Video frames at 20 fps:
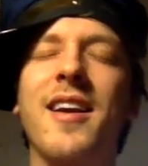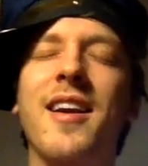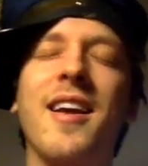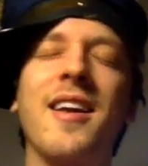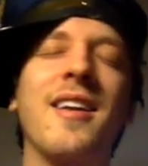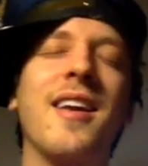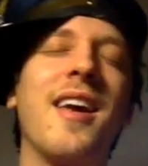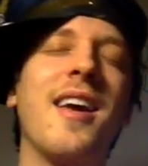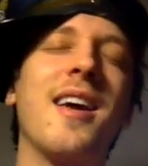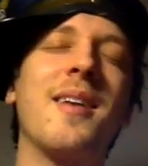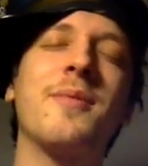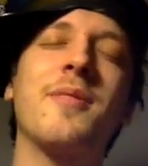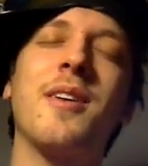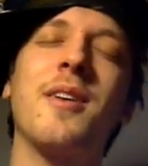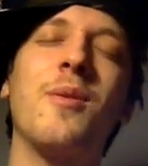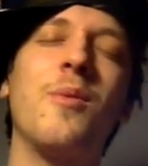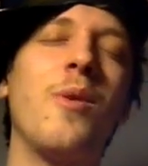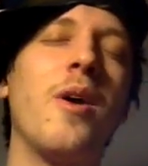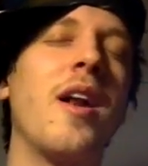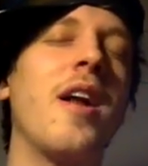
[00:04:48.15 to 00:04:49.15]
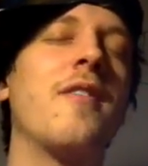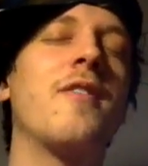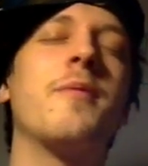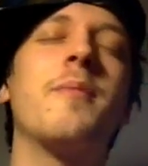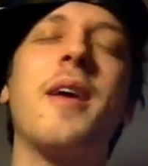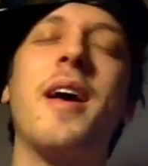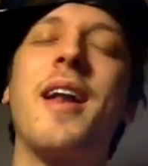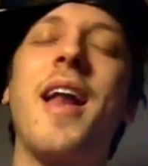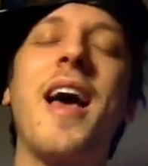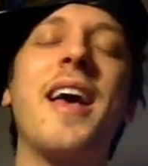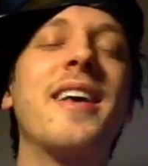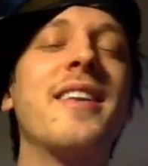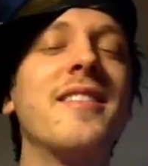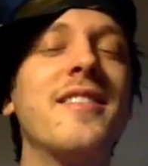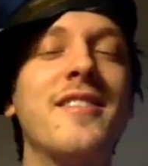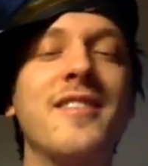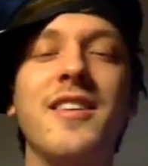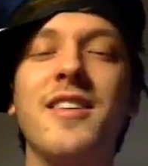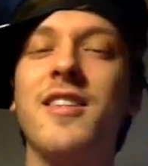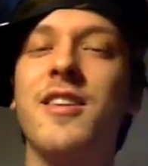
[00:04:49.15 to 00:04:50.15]
And Ahab's like, whatever, man. I can
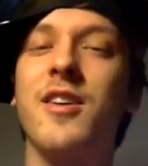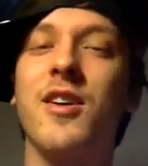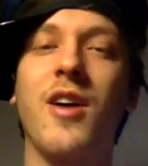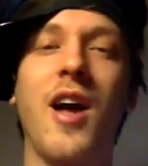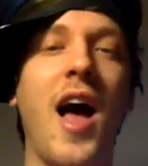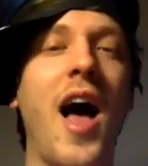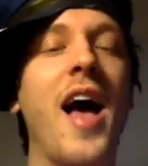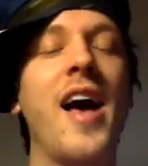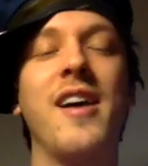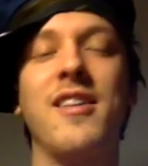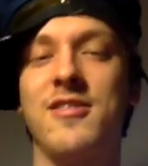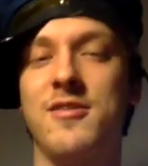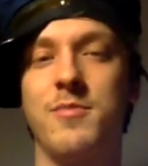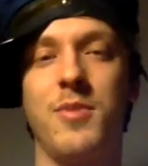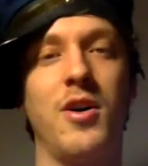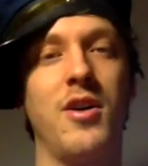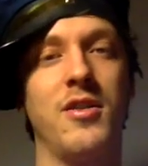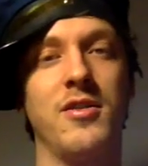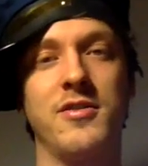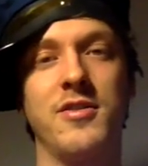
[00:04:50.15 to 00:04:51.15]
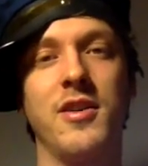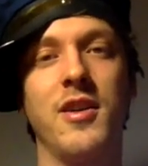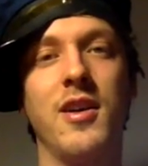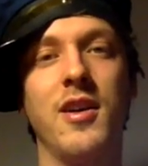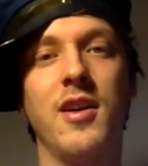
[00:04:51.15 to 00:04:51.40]
see that you're high as balls.